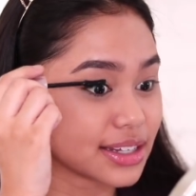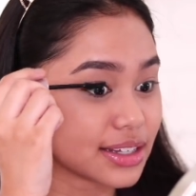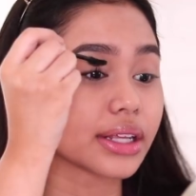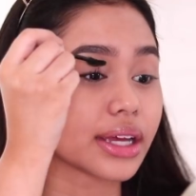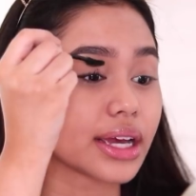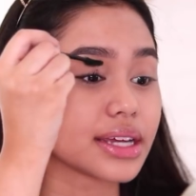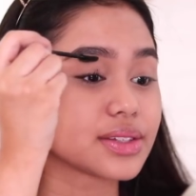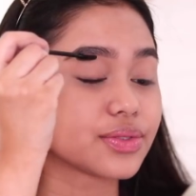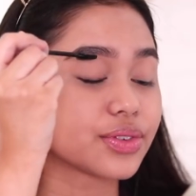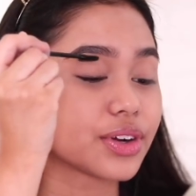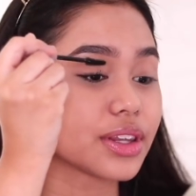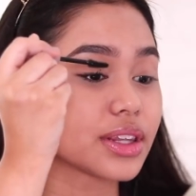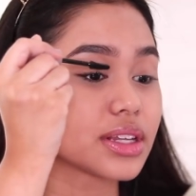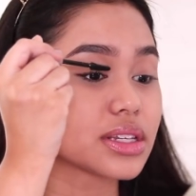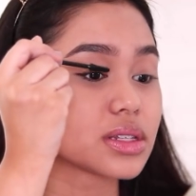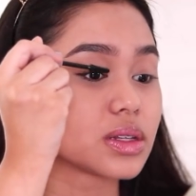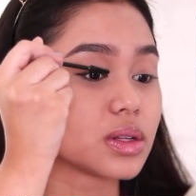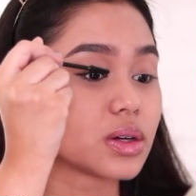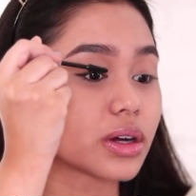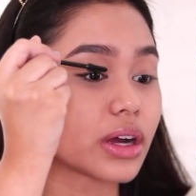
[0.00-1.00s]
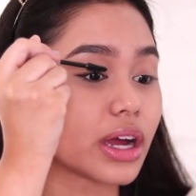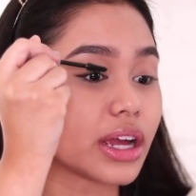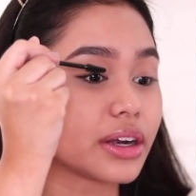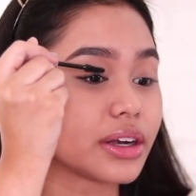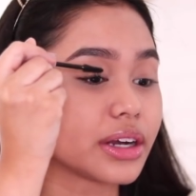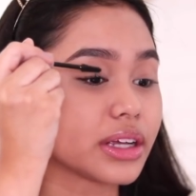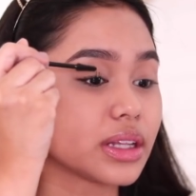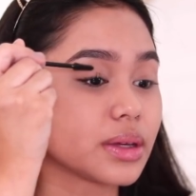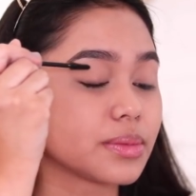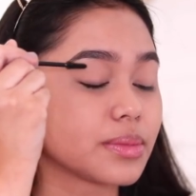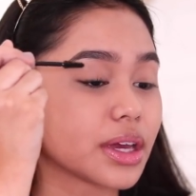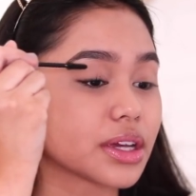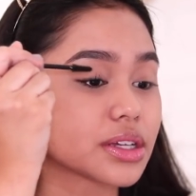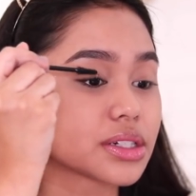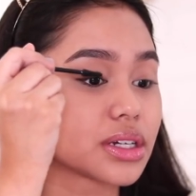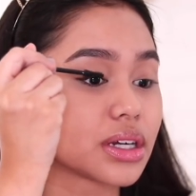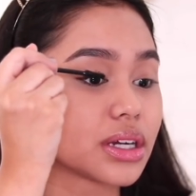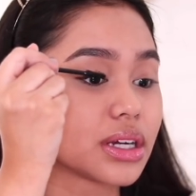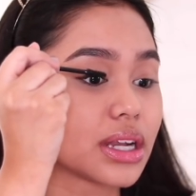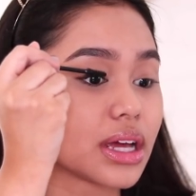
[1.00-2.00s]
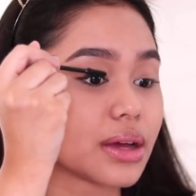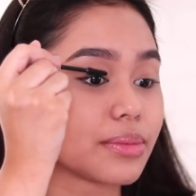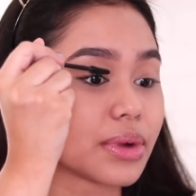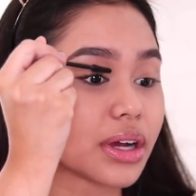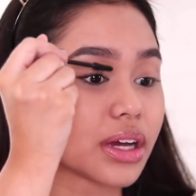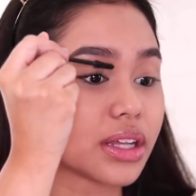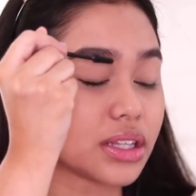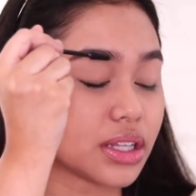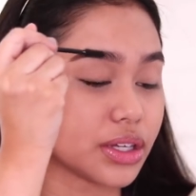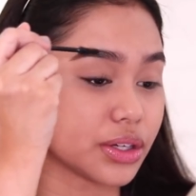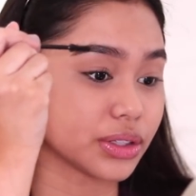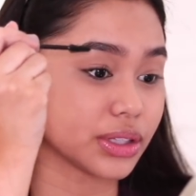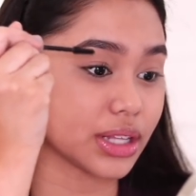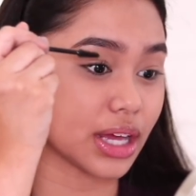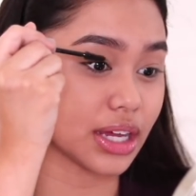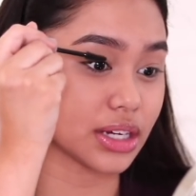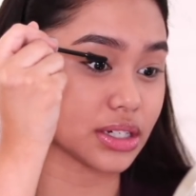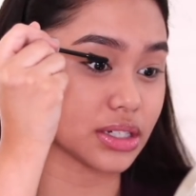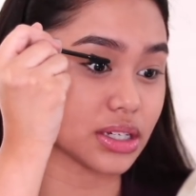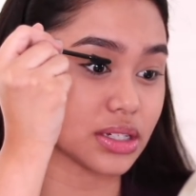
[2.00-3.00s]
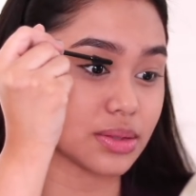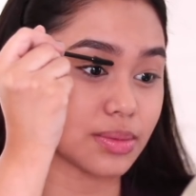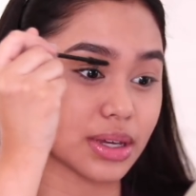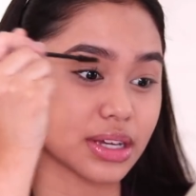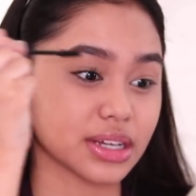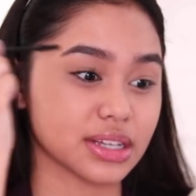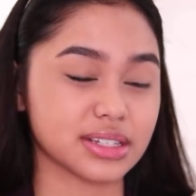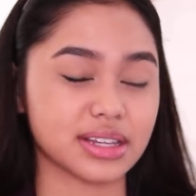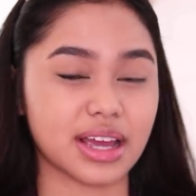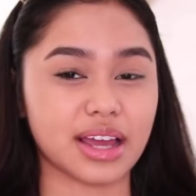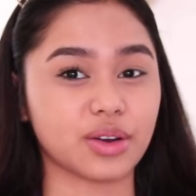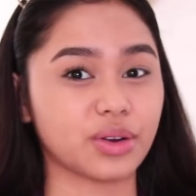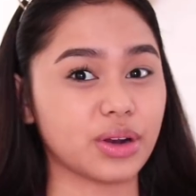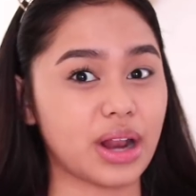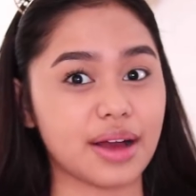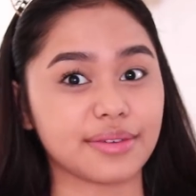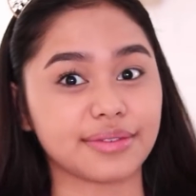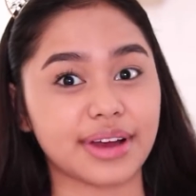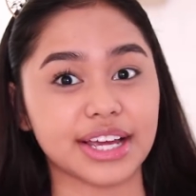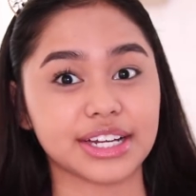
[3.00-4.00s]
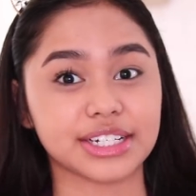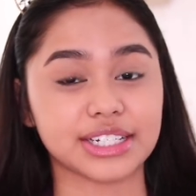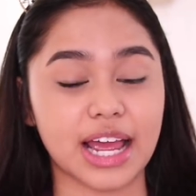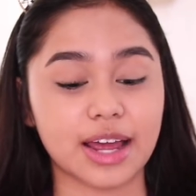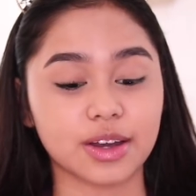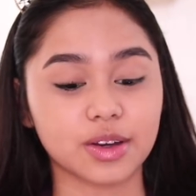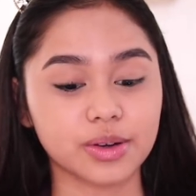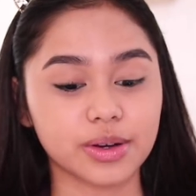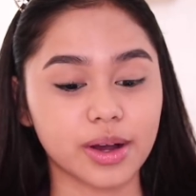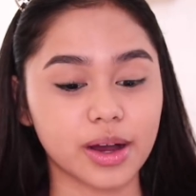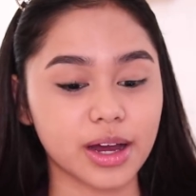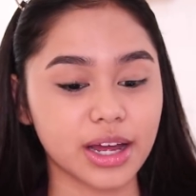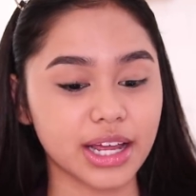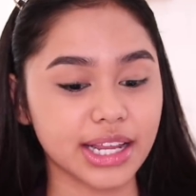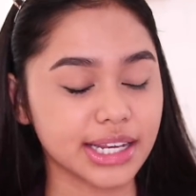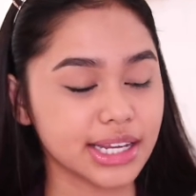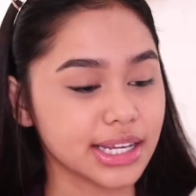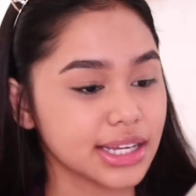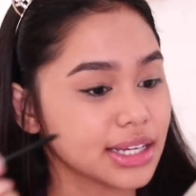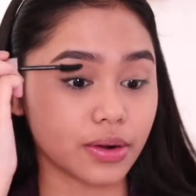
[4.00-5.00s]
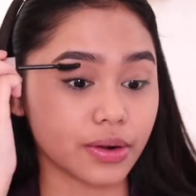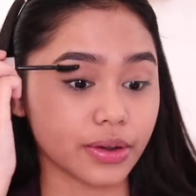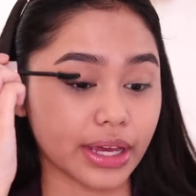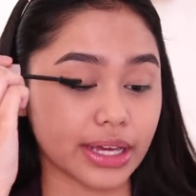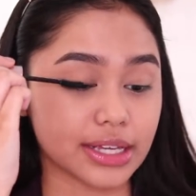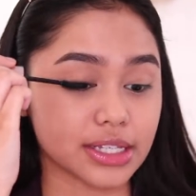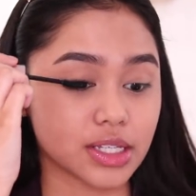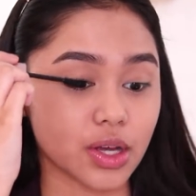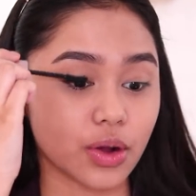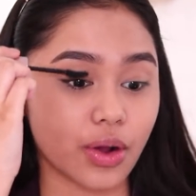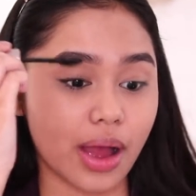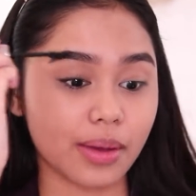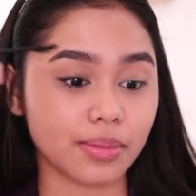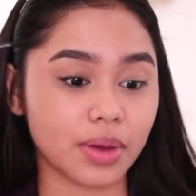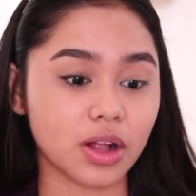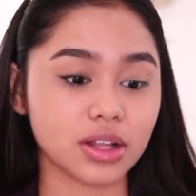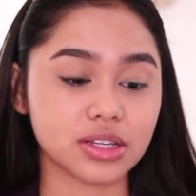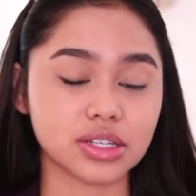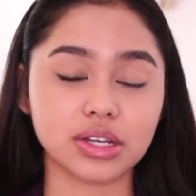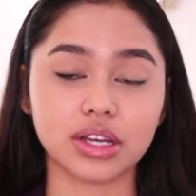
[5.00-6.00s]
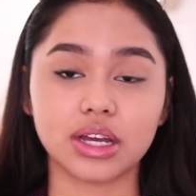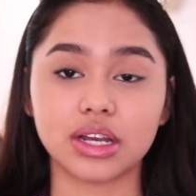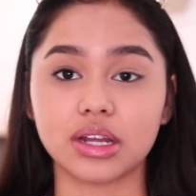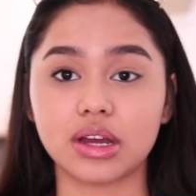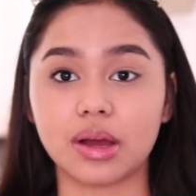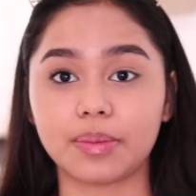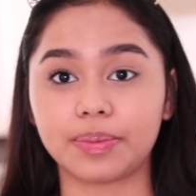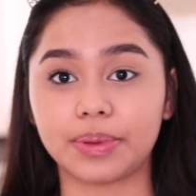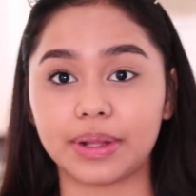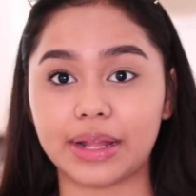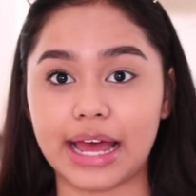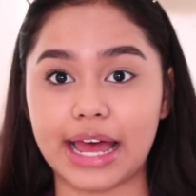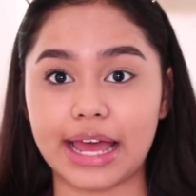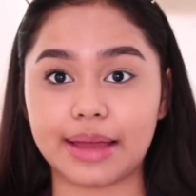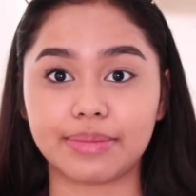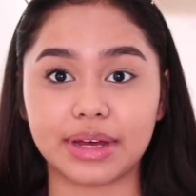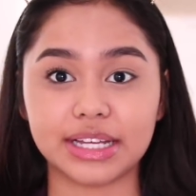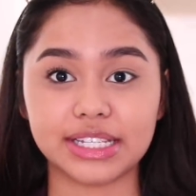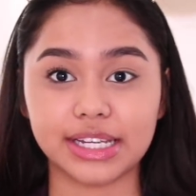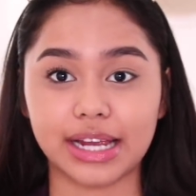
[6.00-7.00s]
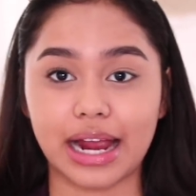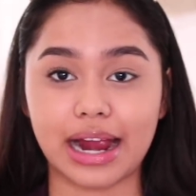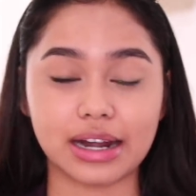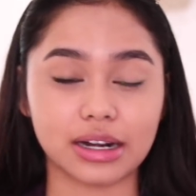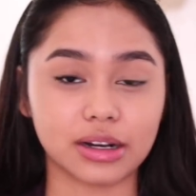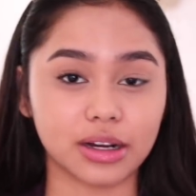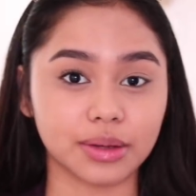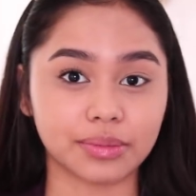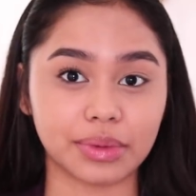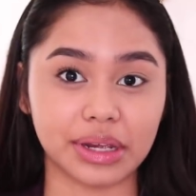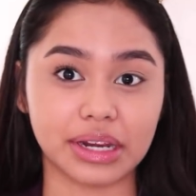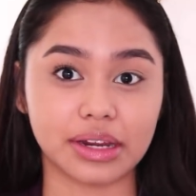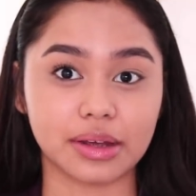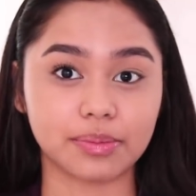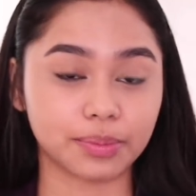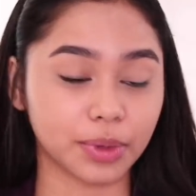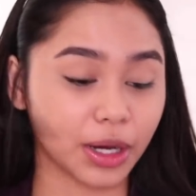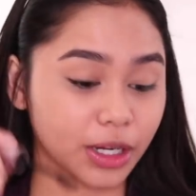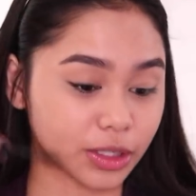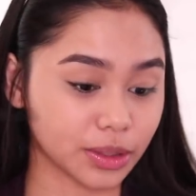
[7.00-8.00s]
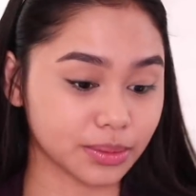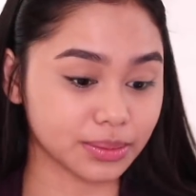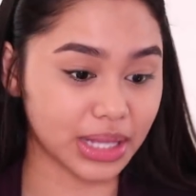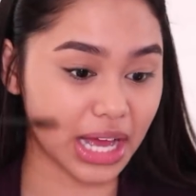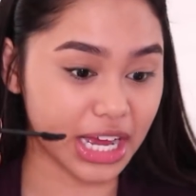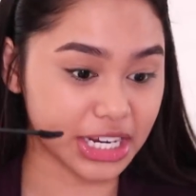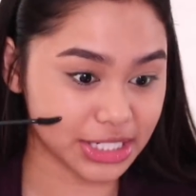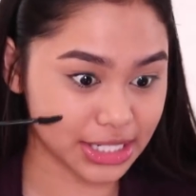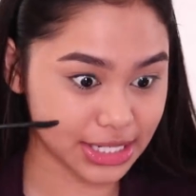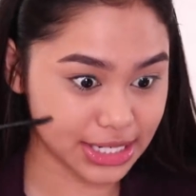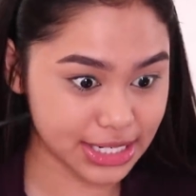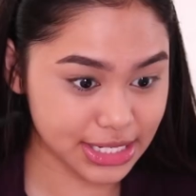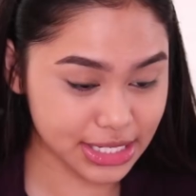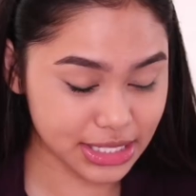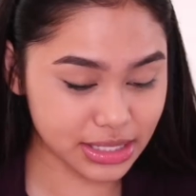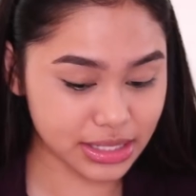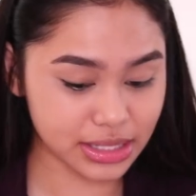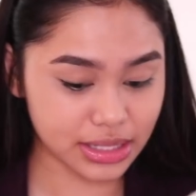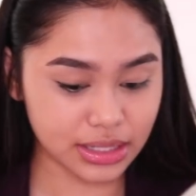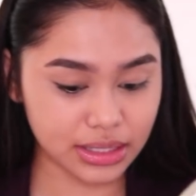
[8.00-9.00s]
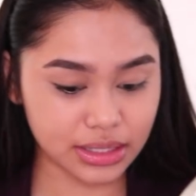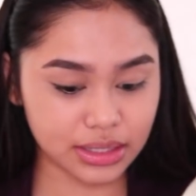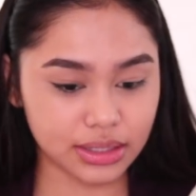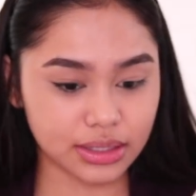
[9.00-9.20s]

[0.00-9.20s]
And guys, for this look, I really make sure na maganda yung lashes because I don't have eyeshadow on. Okay, so I'm also gonna apply mascara on my bottom lashes,